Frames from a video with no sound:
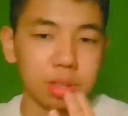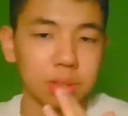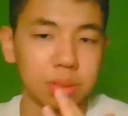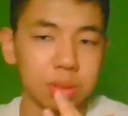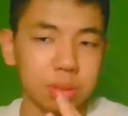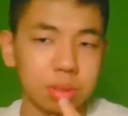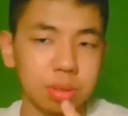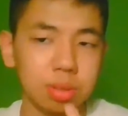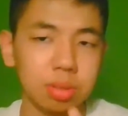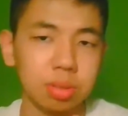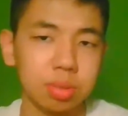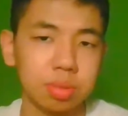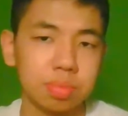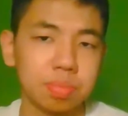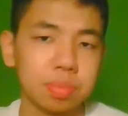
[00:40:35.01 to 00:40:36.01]

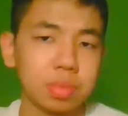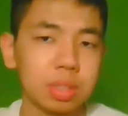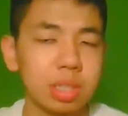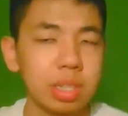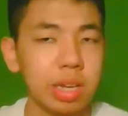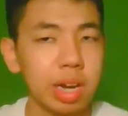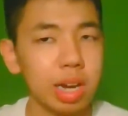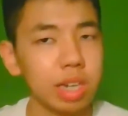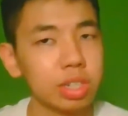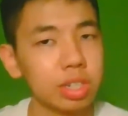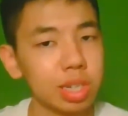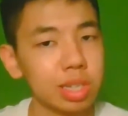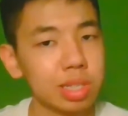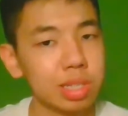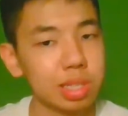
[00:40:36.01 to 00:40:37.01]
who, yeah,
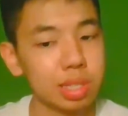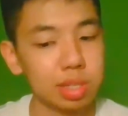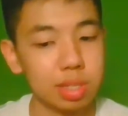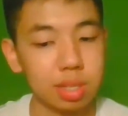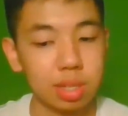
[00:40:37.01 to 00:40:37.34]
just